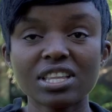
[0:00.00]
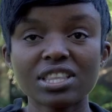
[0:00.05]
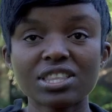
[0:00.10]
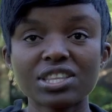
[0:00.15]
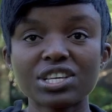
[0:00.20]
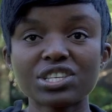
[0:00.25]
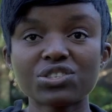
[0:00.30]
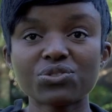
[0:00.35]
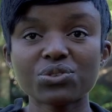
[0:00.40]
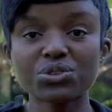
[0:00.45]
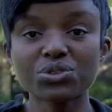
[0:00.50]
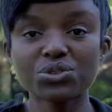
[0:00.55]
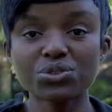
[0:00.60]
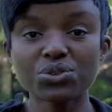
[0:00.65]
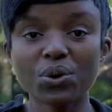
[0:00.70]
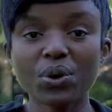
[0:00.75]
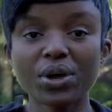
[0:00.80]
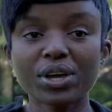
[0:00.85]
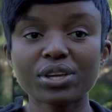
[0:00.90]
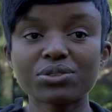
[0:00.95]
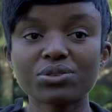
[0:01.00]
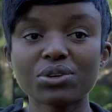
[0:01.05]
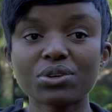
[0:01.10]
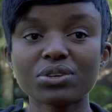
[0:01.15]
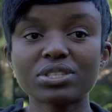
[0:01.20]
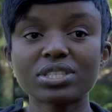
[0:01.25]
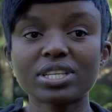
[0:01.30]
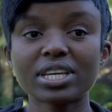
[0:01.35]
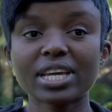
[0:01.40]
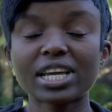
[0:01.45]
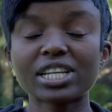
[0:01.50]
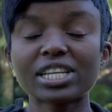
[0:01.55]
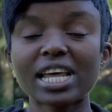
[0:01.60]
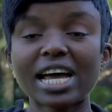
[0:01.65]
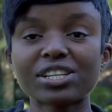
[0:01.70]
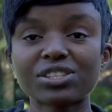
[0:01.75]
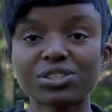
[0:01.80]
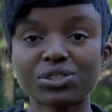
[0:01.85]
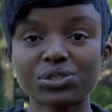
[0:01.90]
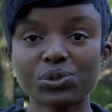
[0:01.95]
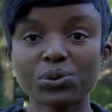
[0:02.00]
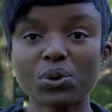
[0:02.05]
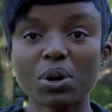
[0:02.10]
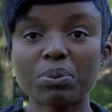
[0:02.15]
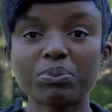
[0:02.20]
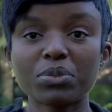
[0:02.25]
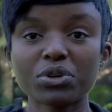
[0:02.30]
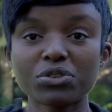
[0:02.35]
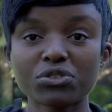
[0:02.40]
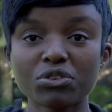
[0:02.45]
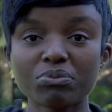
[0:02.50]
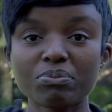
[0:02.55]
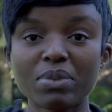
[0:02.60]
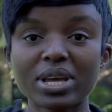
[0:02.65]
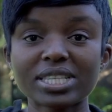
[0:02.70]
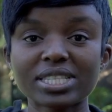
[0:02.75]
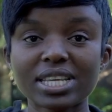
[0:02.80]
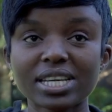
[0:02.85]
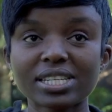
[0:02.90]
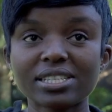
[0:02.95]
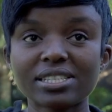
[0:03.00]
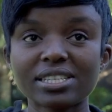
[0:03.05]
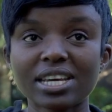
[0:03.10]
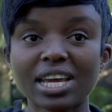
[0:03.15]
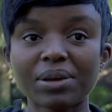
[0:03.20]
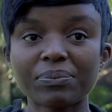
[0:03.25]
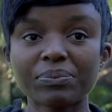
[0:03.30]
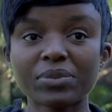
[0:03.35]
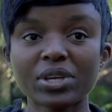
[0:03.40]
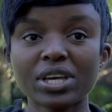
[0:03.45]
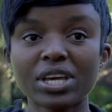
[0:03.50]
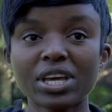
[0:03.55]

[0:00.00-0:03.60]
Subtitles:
This was so exhausting and had to chew up most of my study time.